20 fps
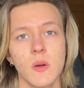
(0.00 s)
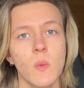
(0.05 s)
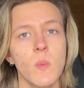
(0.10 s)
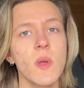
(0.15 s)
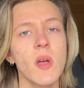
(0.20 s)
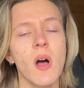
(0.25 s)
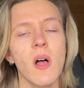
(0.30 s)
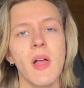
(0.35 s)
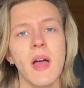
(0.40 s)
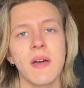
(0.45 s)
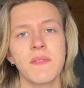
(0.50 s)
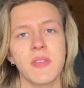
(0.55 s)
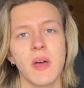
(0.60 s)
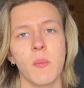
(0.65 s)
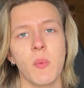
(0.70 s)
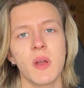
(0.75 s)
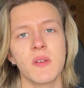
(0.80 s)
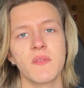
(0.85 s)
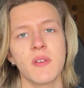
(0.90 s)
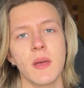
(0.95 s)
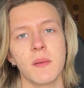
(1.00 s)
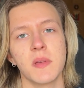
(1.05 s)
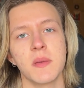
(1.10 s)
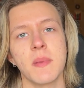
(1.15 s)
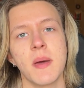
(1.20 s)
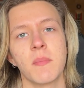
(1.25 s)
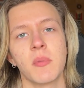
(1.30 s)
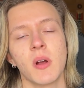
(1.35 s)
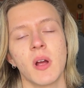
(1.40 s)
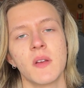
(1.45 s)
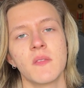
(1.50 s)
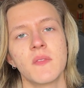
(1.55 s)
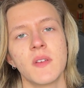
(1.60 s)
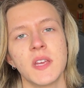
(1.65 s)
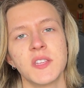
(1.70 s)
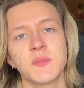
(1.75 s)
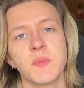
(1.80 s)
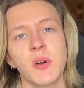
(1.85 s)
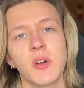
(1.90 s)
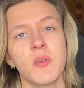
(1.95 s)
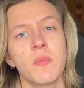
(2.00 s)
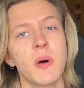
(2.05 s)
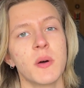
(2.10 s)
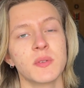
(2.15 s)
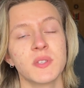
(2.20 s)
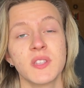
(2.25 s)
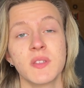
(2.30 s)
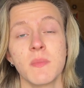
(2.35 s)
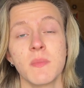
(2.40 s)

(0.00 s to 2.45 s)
We all have that one family member on Facebook who posts the